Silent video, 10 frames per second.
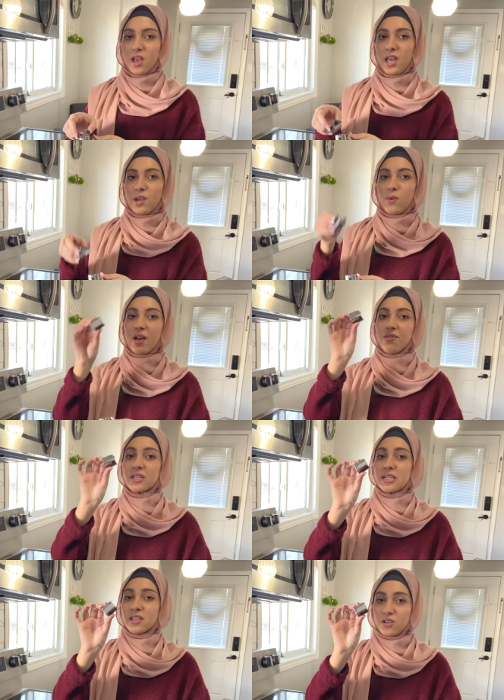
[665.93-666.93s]
and we have
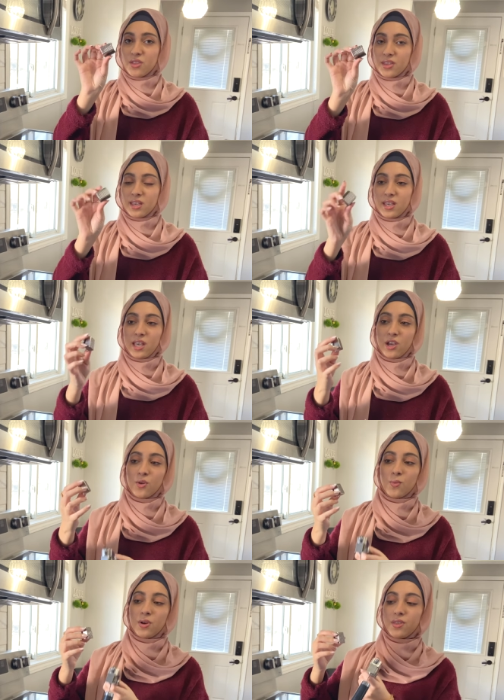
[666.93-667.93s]
this little thing here
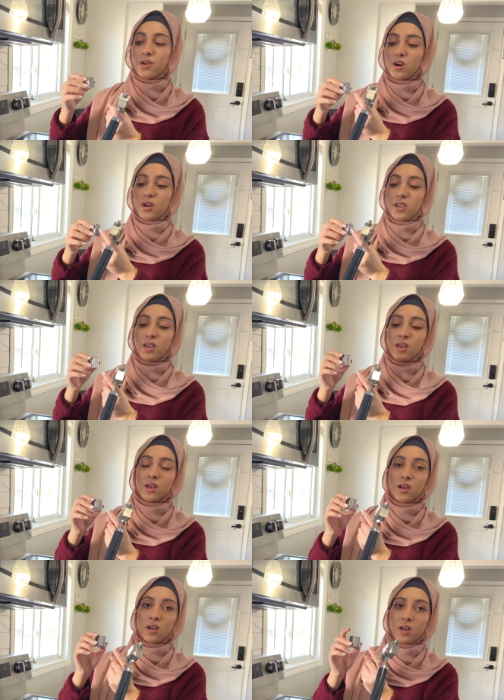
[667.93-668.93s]
where the garlic
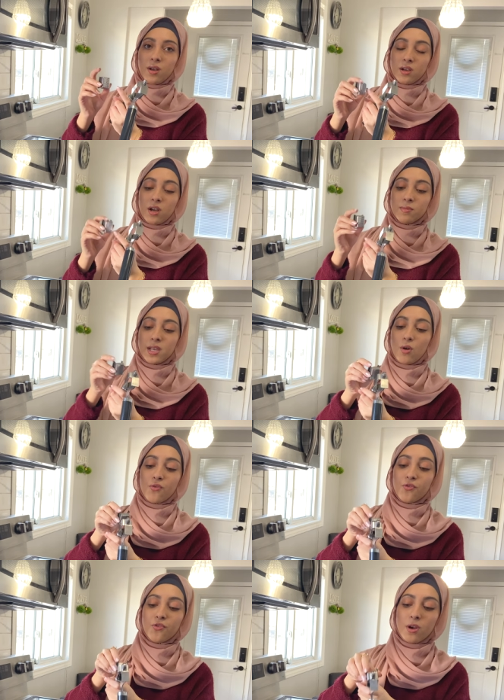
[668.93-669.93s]
comes out
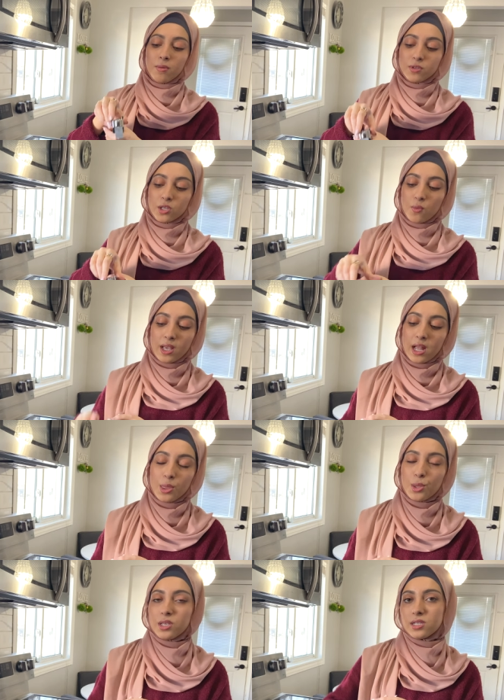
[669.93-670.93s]
from. So
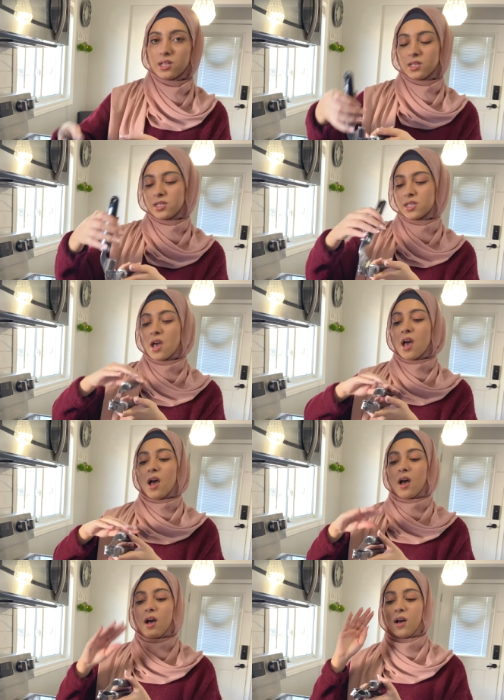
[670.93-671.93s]
again, this is
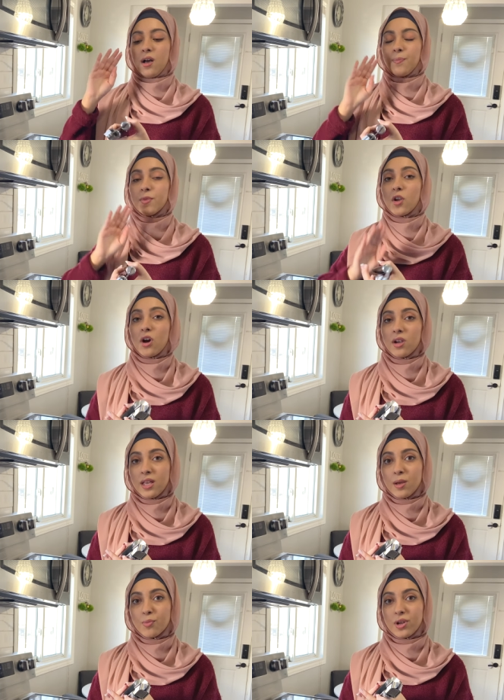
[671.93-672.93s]
a
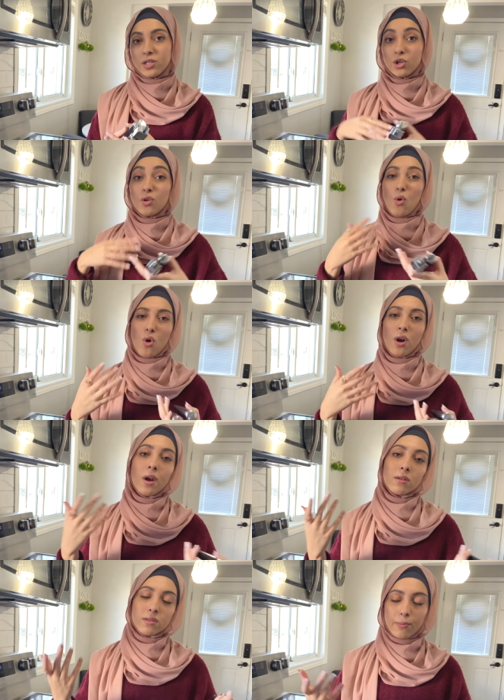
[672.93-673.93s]
garlic presser,
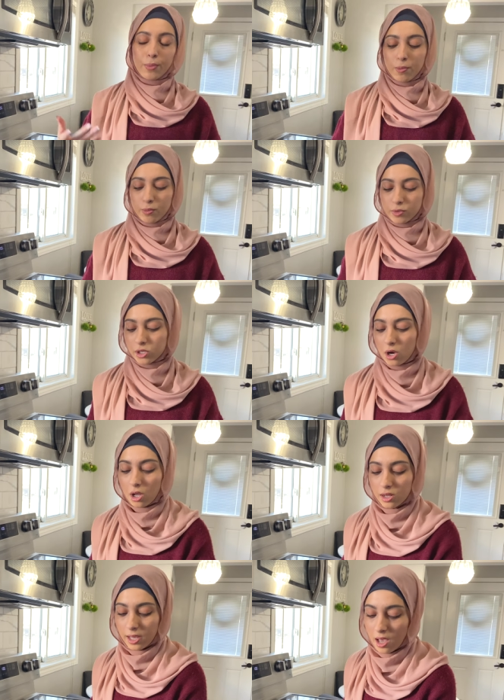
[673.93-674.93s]
or some people would
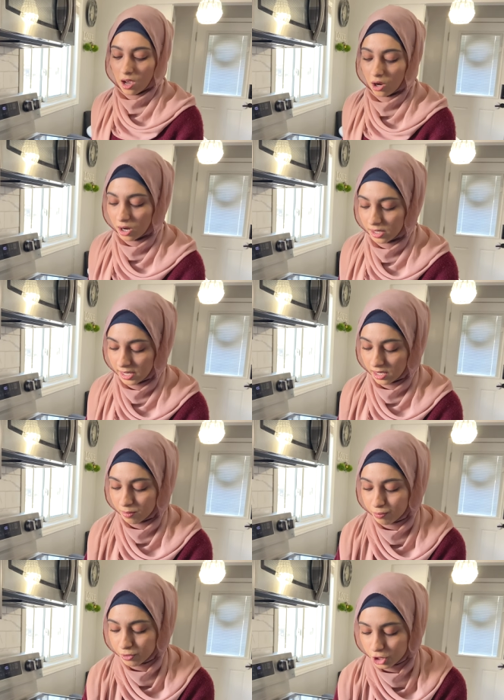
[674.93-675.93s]
call it a garlic
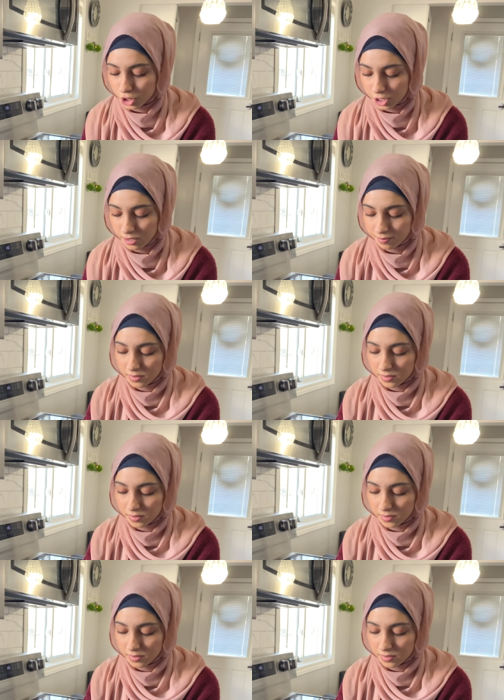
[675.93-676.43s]
pusher.